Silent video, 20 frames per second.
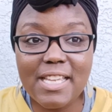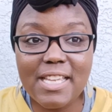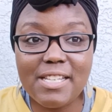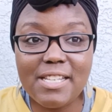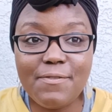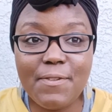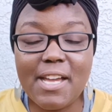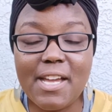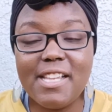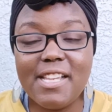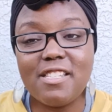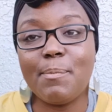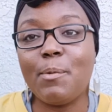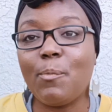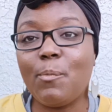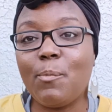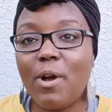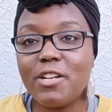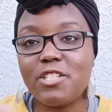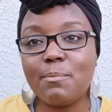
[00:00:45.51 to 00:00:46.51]
if you guys have been
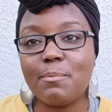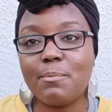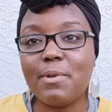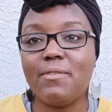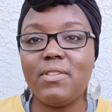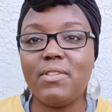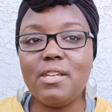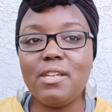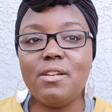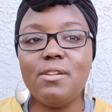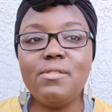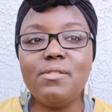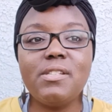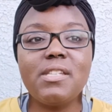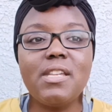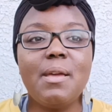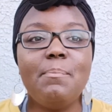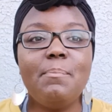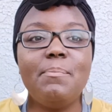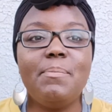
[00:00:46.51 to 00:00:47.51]
watching my videos,
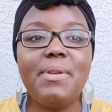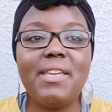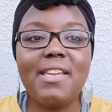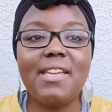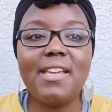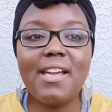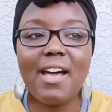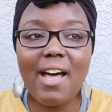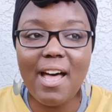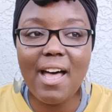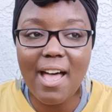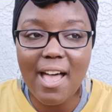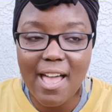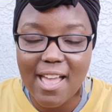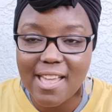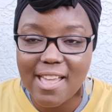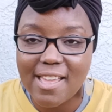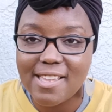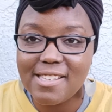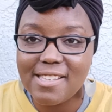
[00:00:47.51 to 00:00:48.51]

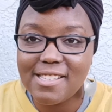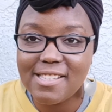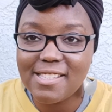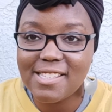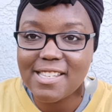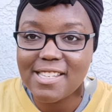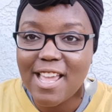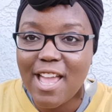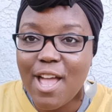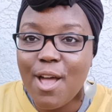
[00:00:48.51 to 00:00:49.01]
because